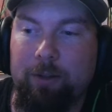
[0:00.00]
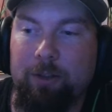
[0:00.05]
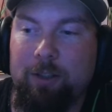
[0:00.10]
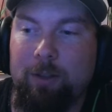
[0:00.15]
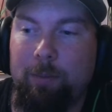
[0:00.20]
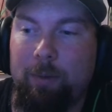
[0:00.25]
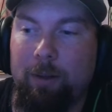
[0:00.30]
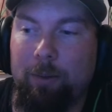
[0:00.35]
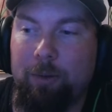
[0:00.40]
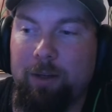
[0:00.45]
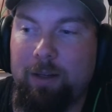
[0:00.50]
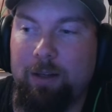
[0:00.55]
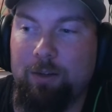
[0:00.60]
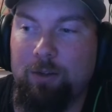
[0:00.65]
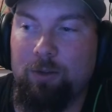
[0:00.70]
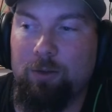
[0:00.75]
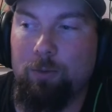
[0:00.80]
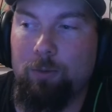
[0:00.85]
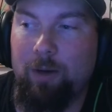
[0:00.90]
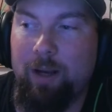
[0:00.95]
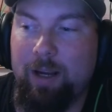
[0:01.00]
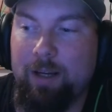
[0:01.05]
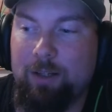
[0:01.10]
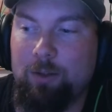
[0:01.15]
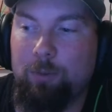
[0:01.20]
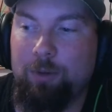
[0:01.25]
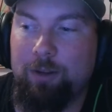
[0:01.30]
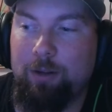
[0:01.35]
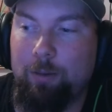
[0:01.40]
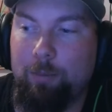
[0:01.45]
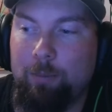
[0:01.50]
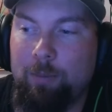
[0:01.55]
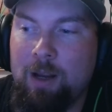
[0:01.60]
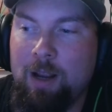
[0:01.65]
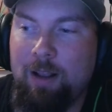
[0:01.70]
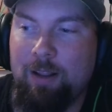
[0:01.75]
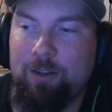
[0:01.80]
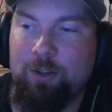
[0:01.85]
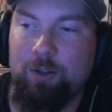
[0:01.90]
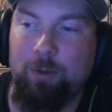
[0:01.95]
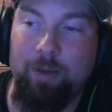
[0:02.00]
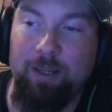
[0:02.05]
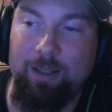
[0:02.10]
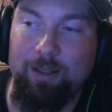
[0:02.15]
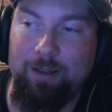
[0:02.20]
to be able to interact with them. So make